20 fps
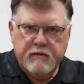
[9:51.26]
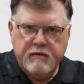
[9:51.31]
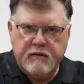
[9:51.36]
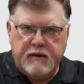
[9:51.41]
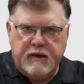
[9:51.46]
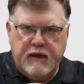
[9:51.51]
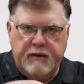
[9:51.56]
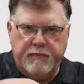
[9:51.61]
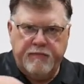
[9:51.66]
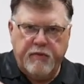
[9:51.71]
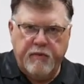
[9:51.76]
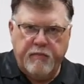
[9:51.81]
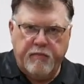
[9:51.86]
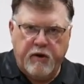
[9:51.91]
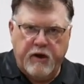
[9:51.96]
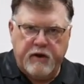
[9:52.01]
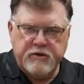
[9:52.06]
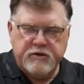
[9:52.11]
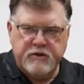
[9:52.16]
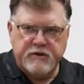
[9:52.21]
to keep the
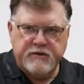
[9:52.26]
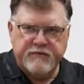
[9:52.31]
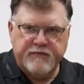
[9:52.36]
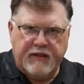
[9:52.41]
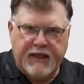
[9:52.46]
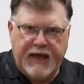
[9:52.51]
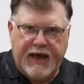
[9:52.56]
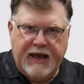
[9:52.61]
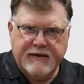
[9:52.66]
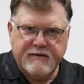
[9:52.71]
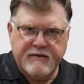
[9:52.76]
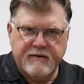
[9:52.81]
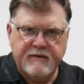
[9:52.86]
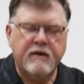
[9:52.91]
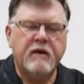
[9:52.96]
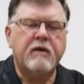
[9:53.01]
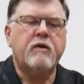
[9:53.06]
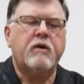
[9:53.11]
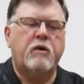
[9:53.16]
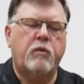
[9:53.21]
brushes flat.
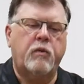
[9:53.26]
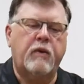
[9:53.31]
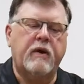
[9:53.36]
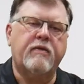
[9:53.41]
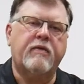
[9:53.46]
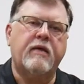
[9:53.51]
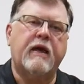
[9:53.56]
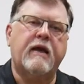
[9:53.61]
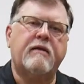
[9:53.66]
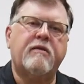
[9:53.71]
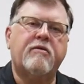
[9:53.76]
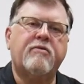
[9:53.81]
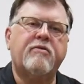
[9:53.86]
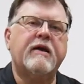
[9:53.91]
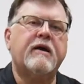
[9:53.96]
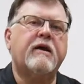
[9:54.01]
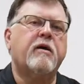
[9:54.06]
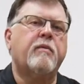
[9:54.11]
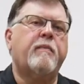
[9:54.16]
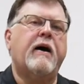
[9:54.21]
We then
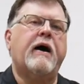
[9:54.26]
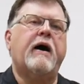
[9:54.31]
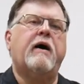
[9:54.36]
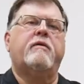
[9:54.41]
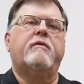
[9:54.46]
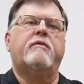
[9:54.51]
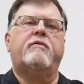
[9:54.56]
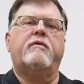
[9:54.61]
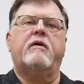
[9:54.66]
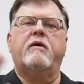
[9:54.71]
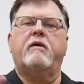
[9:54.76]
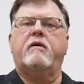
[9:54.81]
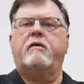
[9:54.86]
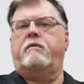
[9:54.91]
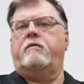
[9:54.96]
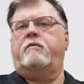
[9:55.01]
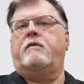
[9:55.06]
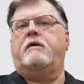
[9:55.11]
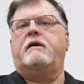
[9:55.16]
think about the